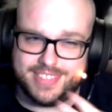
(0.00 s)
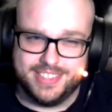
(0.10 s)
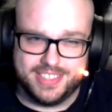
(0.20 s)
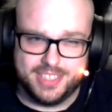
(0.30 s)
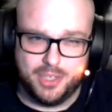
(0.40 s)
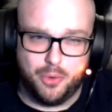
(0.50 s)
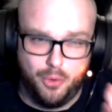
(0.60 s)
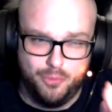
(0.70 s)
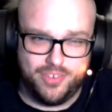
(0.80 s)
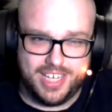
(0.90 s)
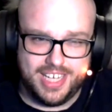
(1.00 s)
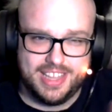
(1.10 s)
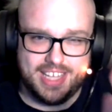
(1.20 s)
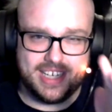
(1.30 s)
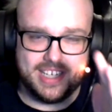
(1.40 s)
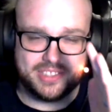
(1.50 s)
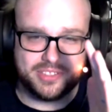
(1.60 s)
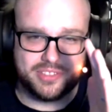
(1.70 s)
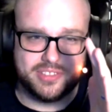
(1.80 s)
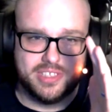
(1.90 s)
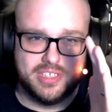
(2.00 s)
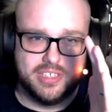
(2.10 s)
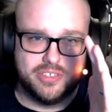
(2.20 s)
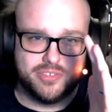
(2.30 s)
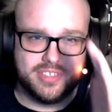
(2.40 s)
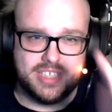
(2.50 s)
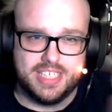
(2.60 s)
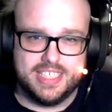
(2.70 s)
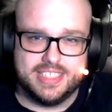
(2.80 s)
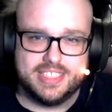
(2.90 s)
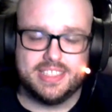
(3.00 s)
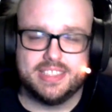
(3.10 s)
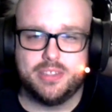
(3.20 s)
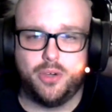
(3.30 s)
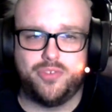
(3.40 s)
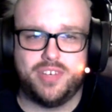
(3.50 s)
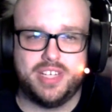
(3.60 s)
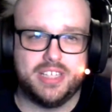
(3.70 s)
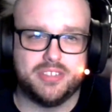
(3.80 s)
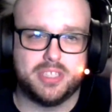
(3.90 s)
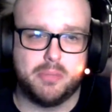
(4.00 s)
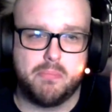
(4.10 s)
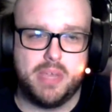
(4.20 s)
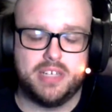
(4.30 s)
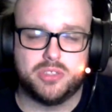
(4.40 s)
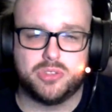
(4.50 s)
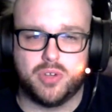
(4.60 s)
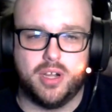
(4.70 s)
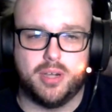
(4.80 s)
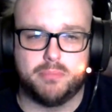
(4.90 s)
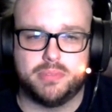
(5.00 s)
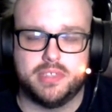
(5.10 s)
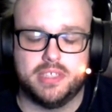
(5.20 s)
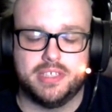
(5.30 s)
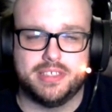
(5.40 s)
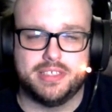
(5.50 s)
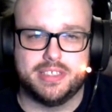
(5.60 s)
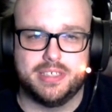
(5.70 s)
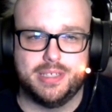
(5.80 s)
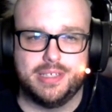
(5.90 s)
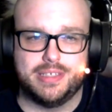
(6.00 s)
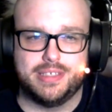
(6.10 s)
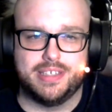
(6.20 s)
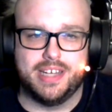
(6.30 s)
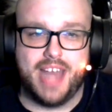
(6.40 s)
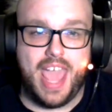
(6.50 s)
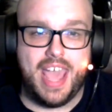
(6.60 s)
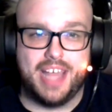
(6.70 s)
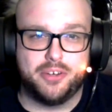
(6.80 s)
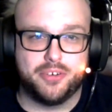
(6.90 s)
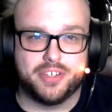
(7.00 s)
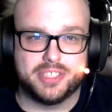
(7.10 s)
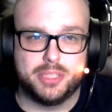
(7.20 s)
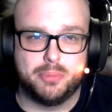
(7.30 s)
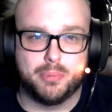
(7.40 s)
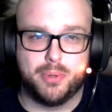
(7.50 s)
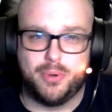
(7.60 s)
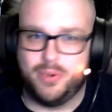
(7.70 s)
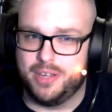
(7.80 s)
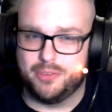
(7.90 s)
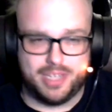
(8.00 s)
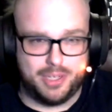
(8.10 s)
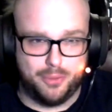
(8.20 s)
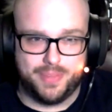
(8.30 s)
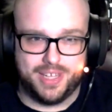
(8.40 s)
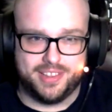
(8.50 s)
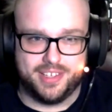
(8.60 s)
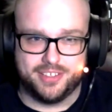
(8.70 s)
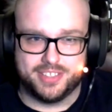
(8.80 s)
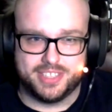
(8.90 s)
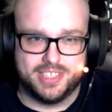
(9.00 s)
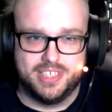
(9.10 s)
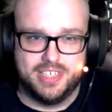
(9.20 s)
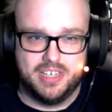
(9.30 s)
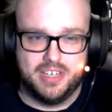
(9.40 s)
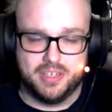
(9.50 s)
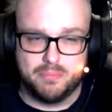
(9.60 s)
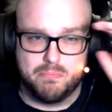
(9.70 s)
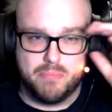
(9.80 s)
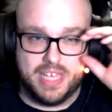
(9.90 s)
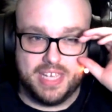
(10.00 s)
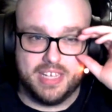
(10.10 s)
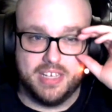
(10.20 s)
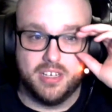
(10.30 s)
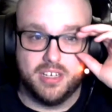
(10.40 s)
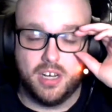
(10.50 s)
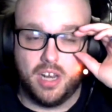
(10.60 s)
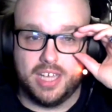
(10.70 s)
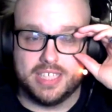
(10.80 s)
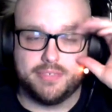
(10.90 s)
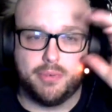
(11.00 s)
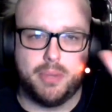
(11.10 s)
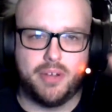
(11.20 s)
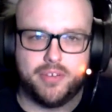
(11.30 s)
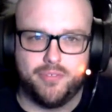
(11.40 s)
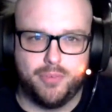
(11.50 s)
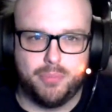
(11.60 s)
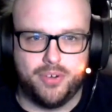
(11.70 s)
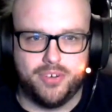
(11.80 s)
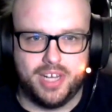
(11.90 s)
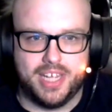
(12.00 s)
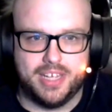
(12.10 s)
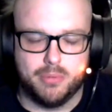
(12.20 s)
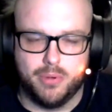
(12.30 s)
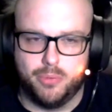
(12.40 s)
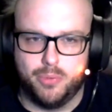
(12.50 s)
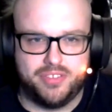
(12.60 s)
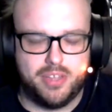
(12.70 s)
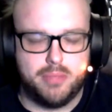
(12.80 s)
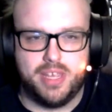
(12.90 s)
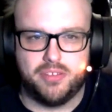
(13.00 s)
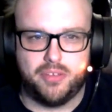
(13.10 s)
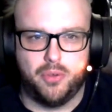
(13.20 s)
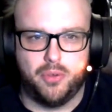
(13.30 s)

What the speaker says: So hopefully that gets released. Hopefully there's a big drop, an ad during the Super Bowl. I really hope that there's a big Alliance of American Football League with CBS